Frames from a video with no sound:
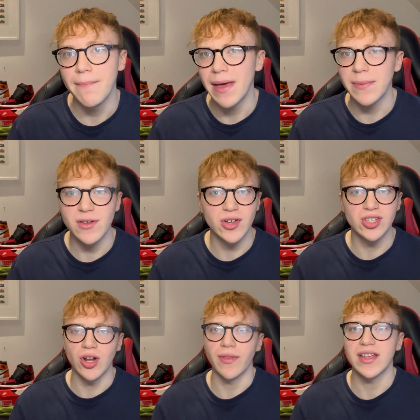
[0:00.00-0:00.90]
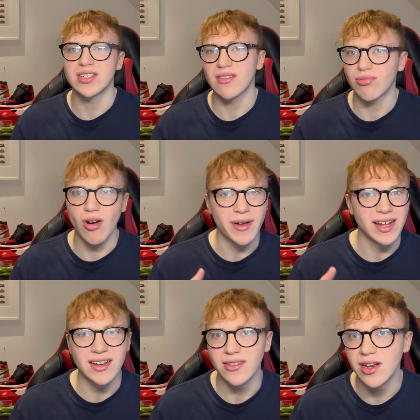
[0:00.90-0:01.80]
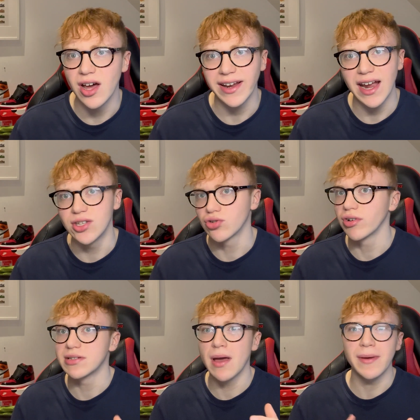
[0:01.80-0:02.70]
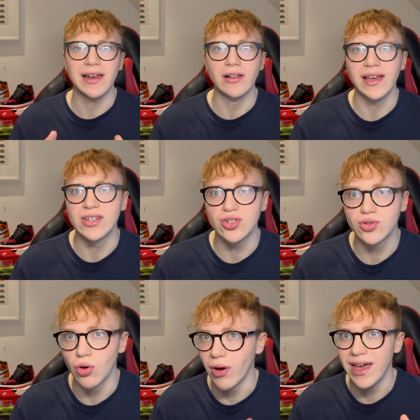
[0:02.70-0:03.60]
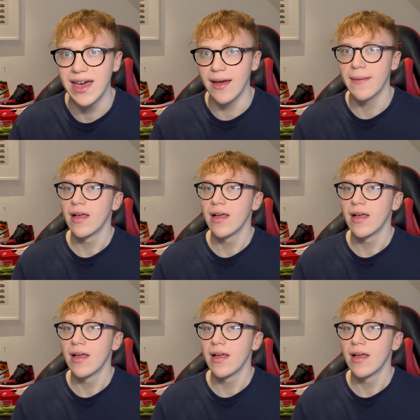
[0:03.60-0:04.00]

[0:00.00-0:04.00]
Maybe, you know, they're just throwing in the Nike entries, maybe a little in-store hit.